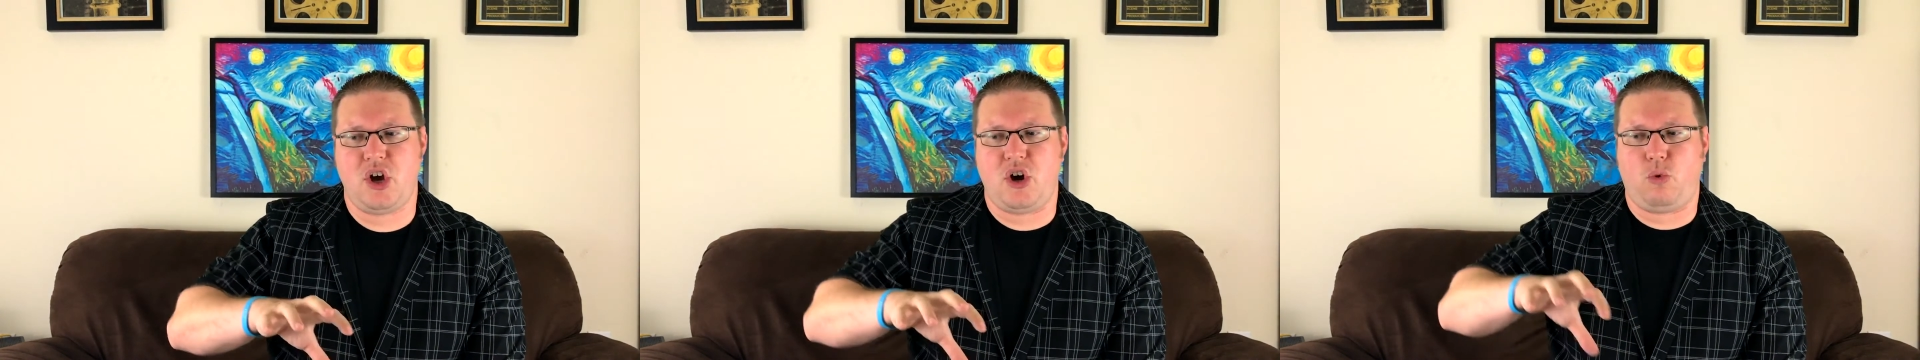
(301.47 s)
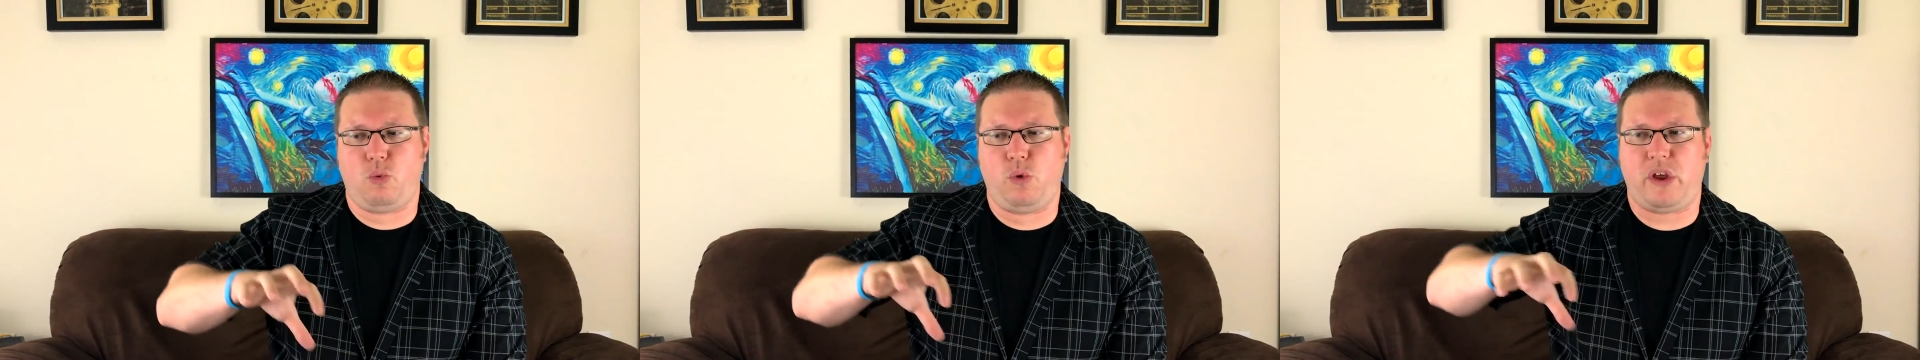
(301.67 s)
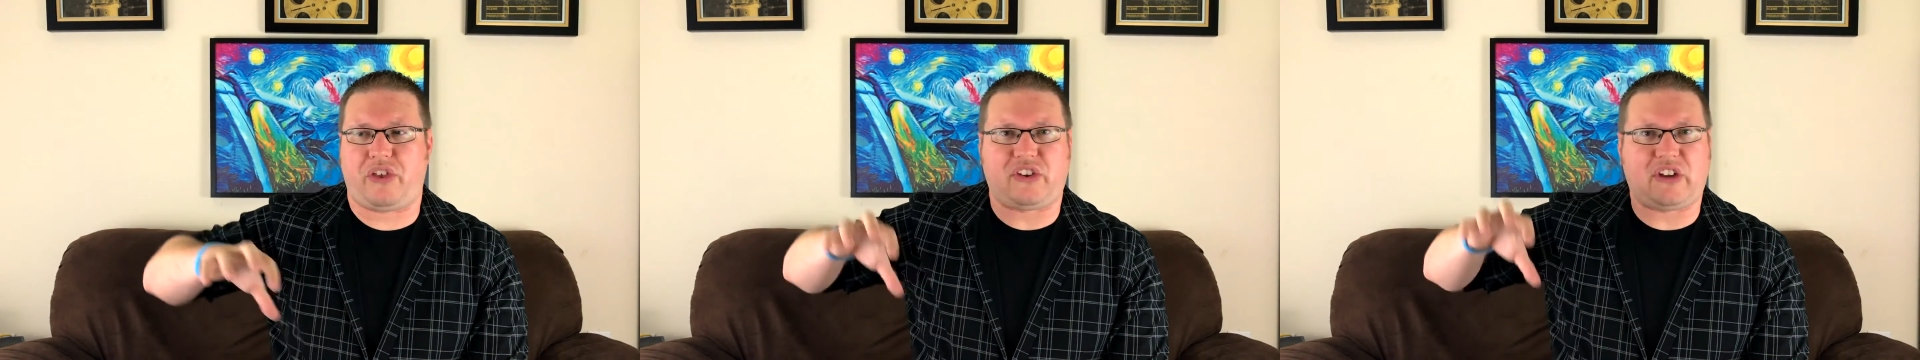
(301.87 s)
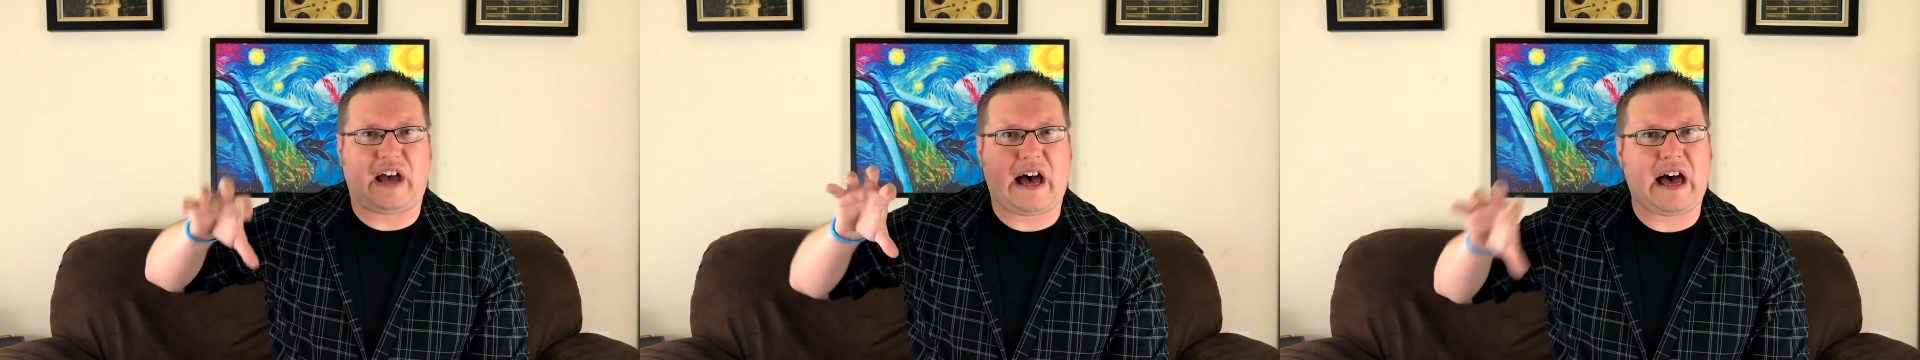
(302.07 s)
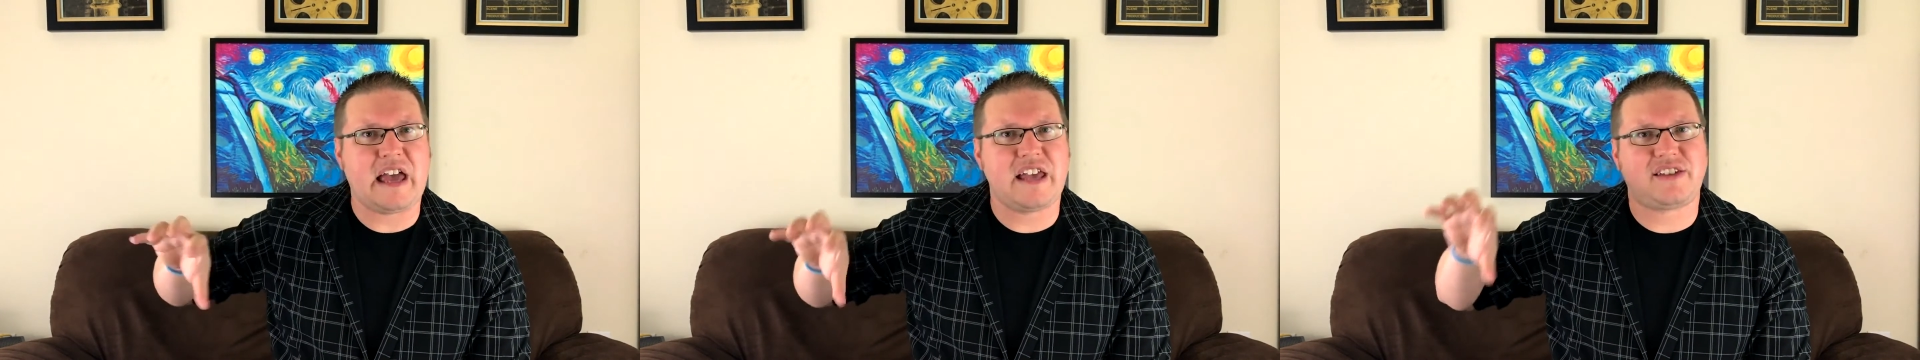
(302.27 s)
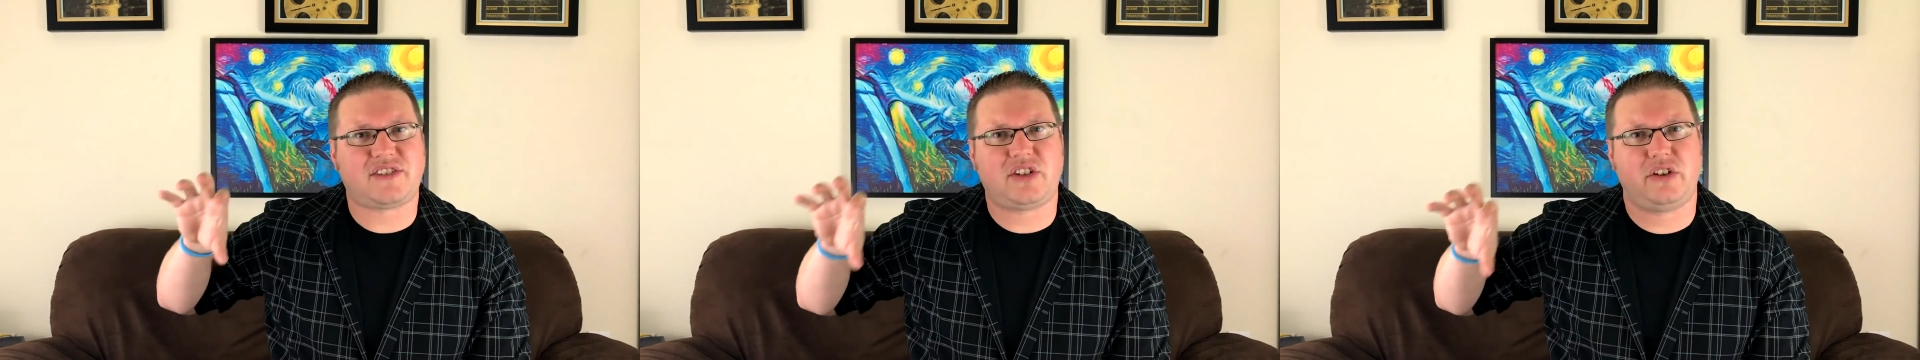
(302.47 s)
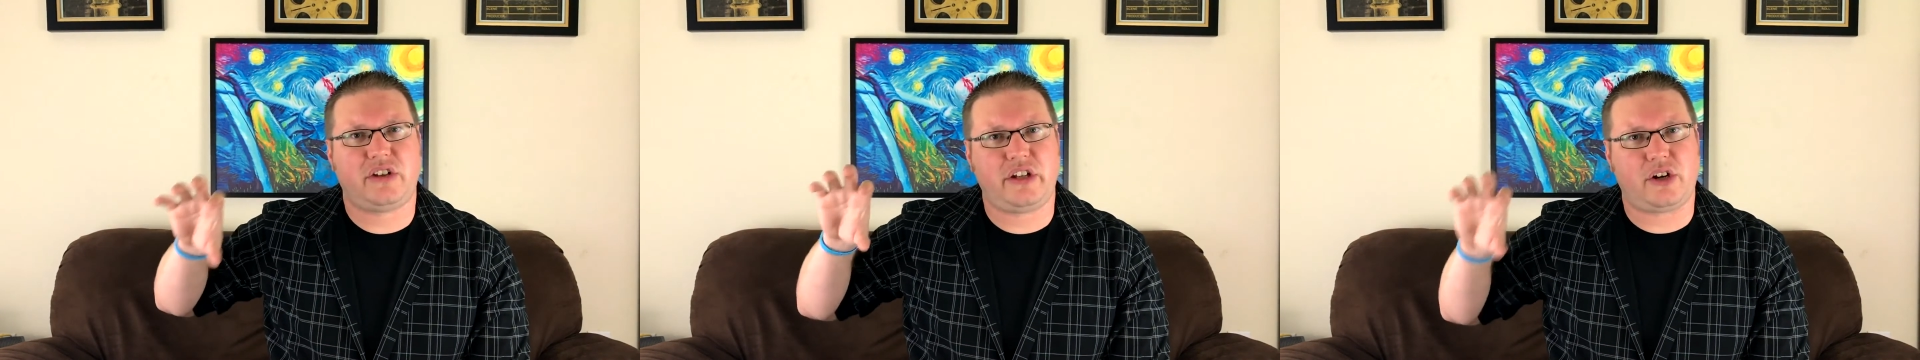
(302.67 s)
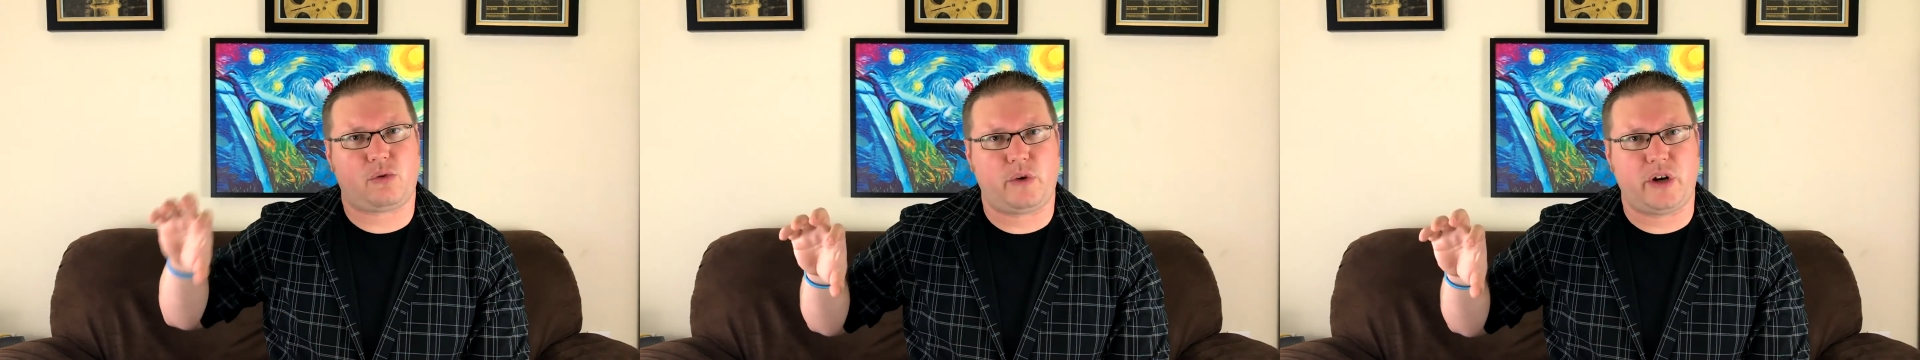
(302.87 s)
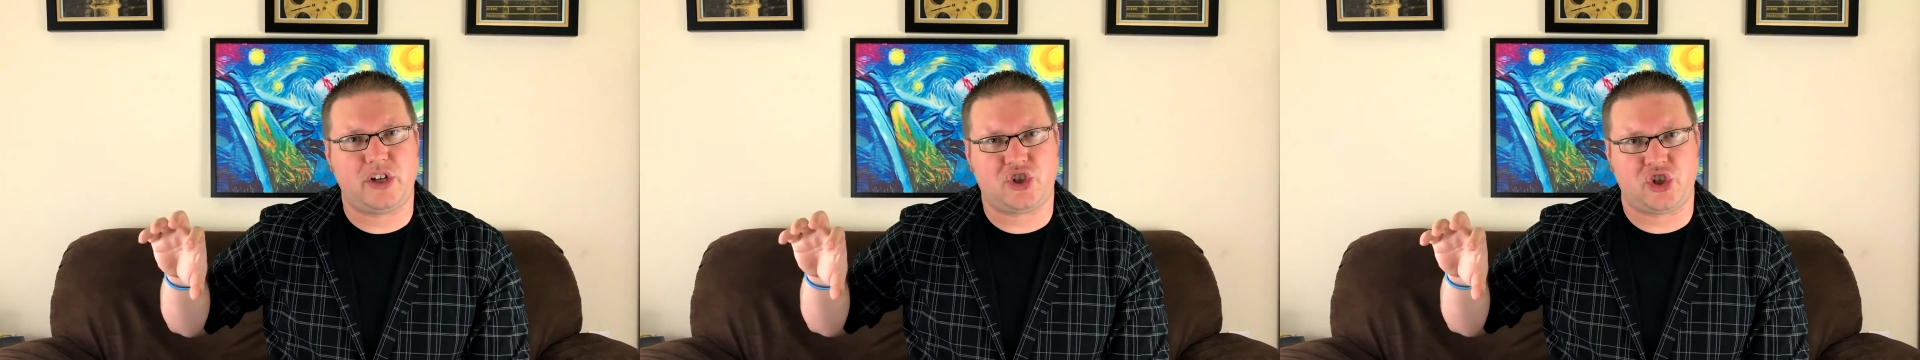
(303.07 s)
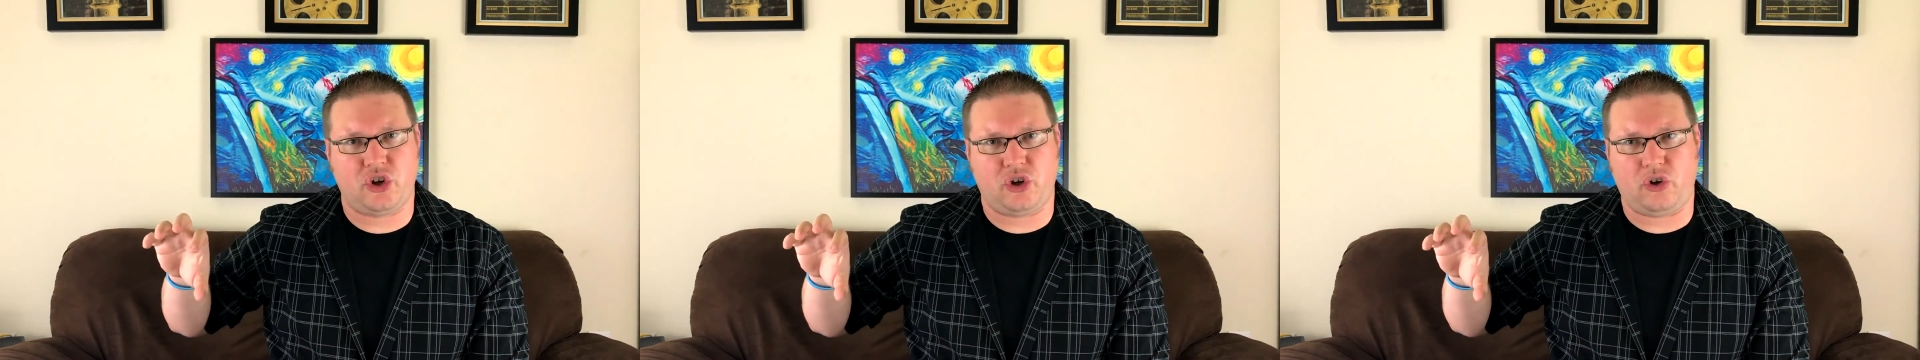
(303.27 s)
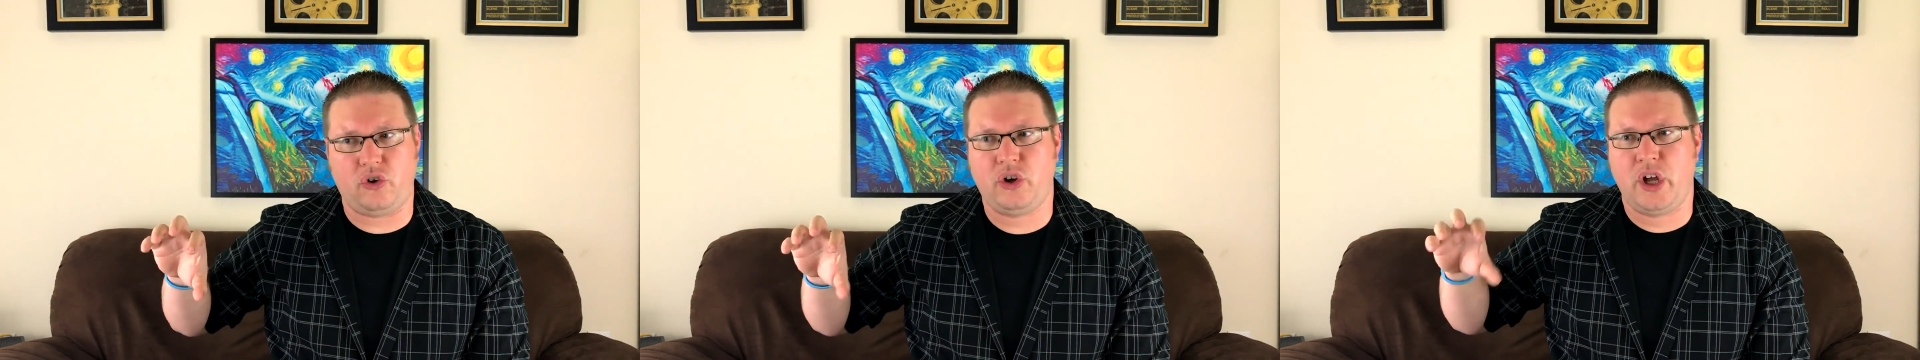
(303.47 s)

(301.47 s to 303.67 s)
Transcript: with ties to the original